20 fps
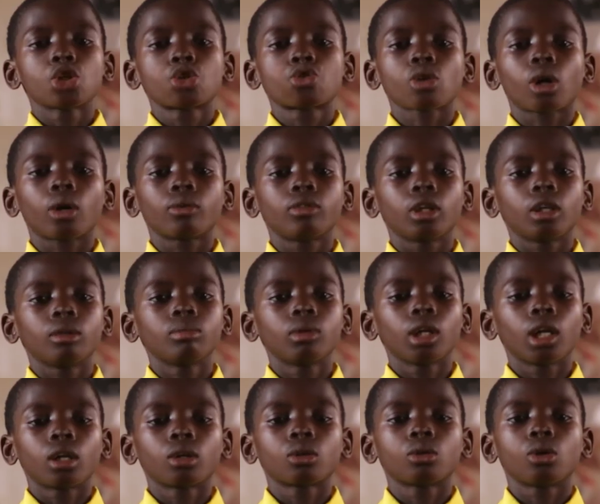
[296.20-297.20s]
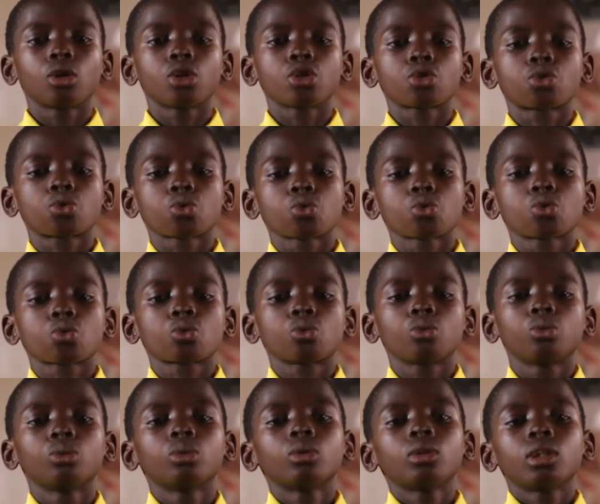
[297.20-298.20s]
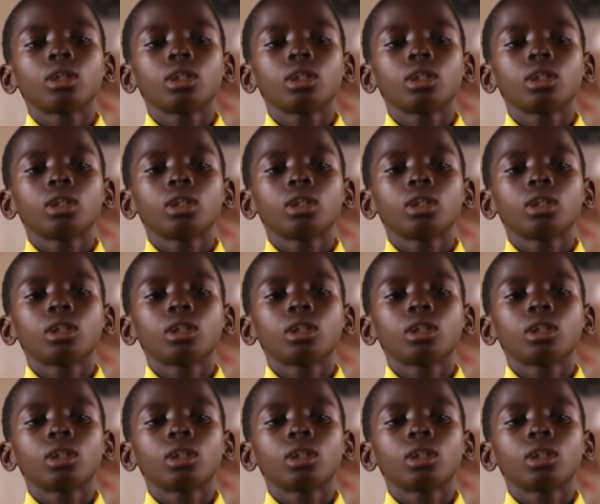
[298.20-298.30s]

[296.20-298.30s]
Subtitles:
The two of them, they are going to school.